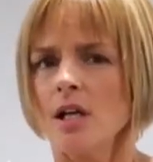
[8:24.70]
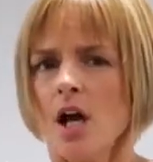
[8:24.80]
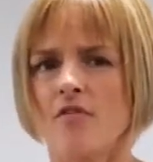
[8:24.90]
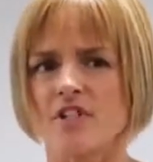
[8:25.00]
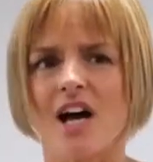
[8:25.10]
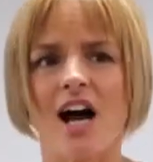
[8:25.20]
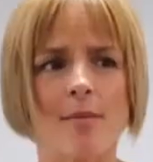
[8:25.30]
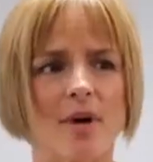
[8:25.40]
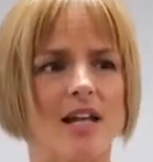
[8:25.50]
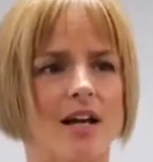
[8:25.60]
Over
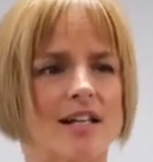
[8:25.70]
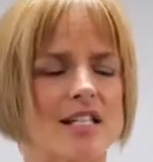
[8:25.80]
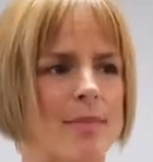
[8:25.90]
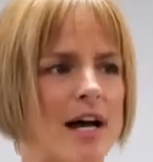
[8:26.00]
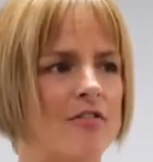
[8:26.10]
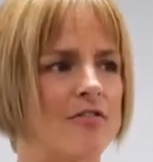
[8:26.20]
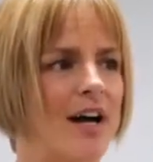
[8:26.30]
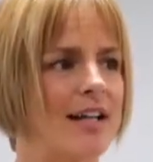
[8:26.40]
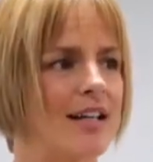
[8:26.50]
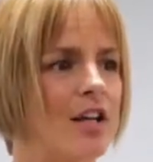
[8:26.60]
time I learned it's about
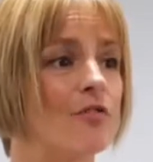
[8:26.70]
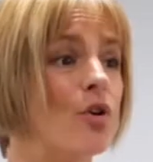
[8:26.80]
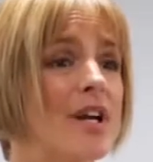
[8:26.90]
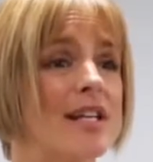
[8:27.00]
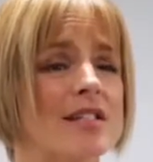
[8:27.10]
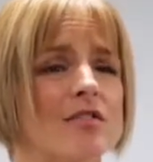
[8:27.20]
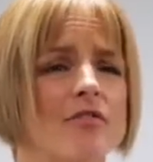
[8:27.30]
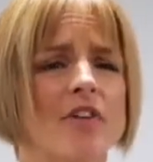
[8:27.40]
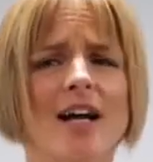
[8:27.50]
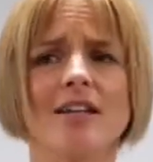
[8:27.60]
finding a voice
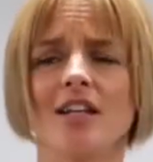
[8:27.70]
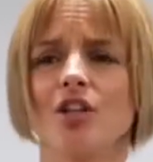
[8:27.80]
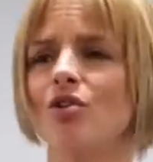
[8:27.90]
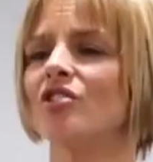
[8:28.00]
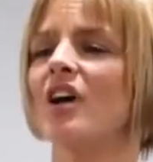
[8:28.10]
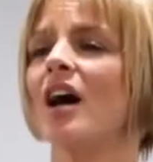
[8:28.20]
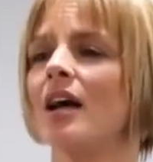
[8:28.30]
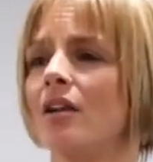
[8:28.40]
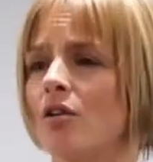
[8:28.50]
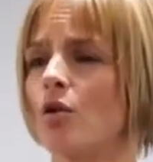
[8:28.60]
and finding your
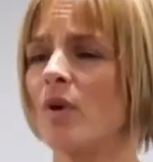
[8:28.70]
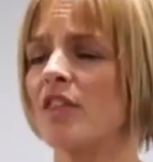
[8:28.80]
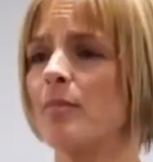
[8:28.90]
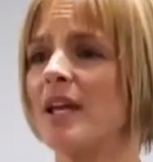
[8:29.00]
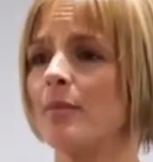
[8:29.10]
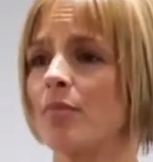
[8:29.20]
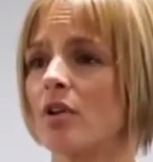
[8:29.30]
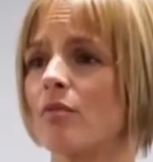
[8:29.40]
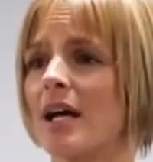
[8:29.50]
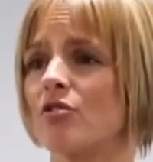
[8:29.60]
dialogue with
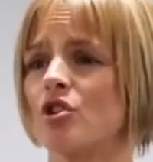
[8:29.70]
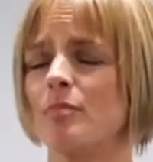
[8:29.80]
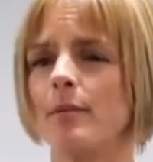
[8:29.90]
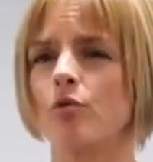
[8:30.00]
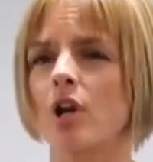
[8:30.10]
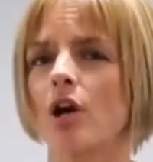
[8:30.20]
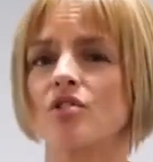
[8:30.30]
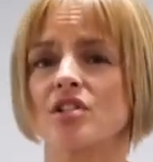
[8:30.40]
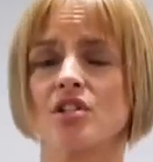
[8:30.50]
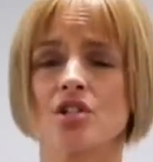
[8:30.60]
people around you, people
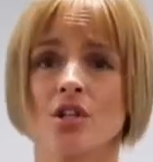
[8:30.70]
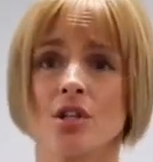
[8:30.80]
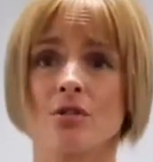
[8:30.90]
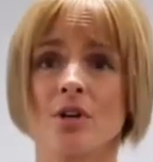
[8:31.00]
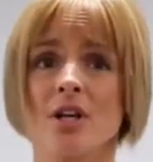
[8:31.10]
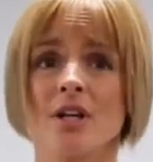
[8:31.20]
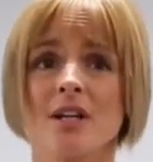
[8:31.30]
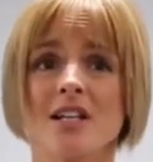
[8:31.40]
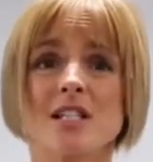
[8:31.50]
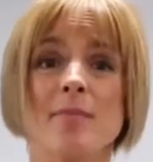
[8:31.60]
closest to you,
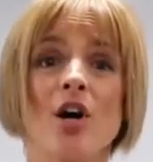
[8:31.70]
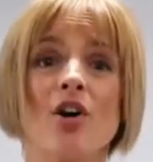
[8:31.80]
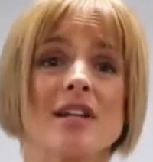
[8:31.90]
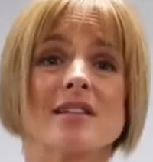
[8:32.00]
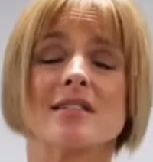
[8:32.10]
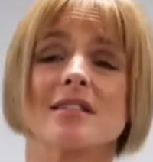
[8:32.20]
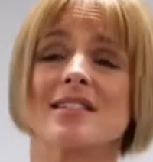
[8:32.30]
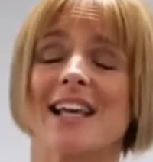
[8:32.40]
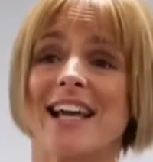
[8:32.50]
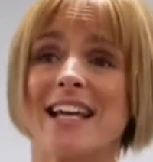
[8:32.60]
to be honest and
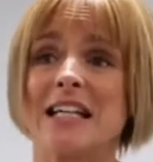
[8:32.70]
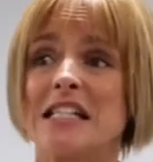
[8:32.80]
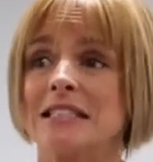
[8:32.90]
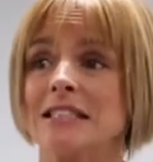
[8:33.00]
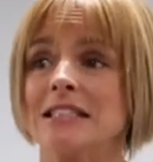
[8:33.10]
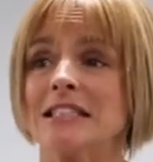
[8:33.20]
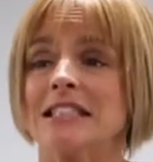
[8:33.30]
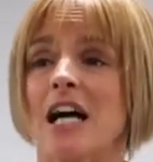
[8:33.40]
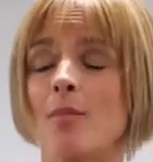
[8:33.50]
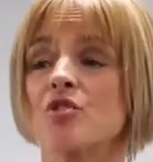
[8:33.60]
say,
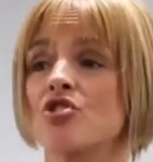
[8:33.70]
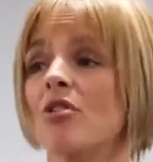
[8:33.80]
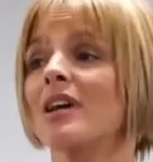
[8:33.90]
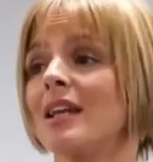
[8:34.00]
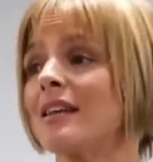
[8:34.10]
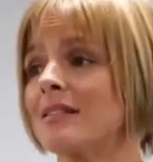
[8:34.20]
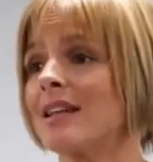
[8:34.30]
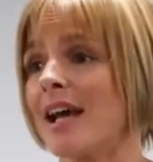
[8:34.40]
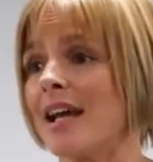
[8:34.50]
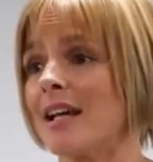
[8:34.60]
I'm struggling
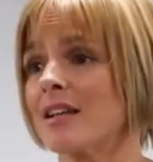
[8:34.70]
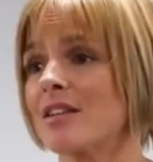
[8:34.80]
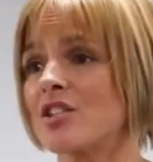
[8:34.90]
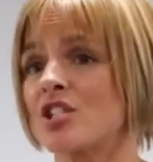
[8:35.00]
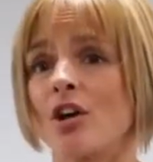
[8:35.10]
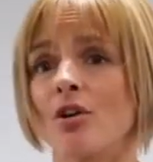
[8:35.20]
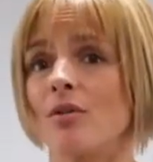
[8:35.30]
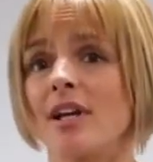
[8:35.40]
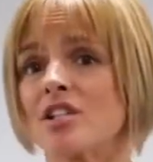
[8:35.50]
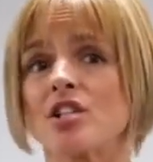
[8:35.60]
today, so
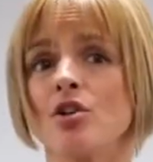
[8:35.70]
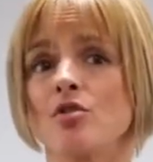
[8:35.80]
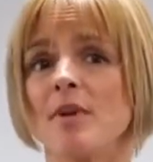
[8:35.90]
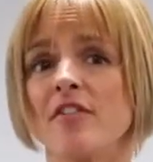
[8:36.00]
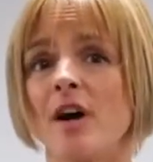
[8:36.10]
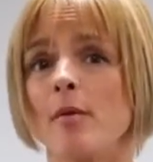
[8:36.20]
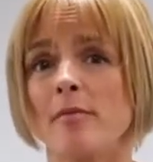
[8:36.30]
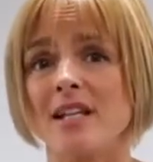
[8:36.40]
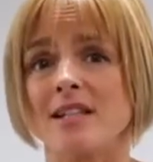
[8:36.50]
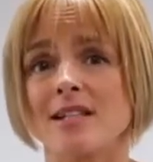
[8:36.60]
excuse me if I'm a
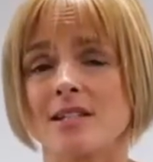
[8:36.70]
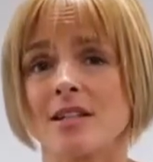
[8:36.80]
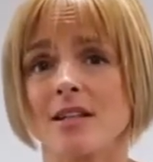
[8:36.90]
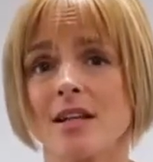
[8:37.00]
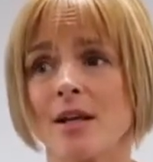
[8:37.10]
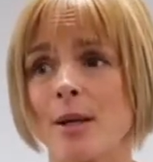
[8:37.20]
bit distant.